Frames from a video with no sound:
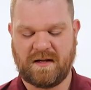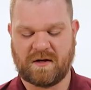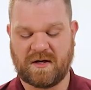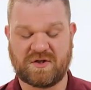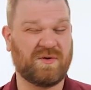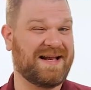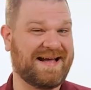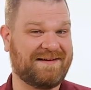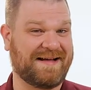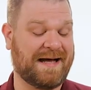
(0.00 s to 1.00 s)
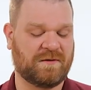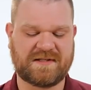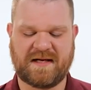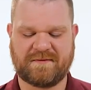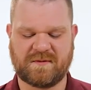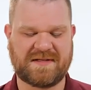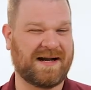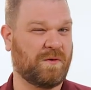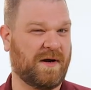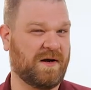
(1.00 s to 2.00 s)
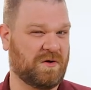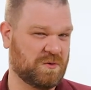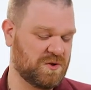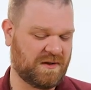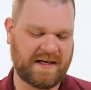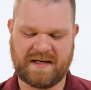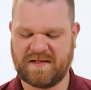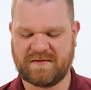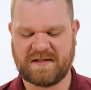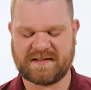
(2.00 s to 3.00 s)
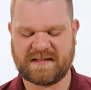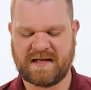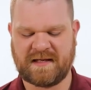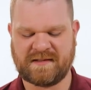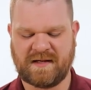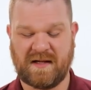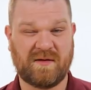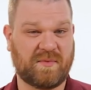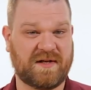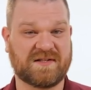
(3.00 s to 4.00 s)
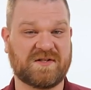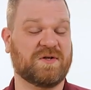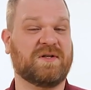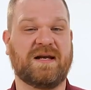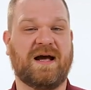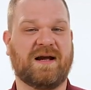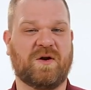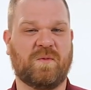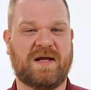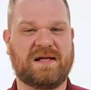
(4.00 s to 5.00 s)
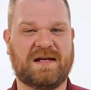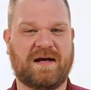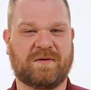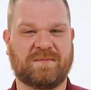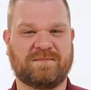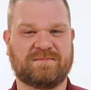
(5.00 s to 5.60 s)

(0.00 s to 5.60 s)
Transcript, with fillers: or a two and a half ounce knife, so it's not quite ultralight given its size, but it's certainly not gonna weigh you down.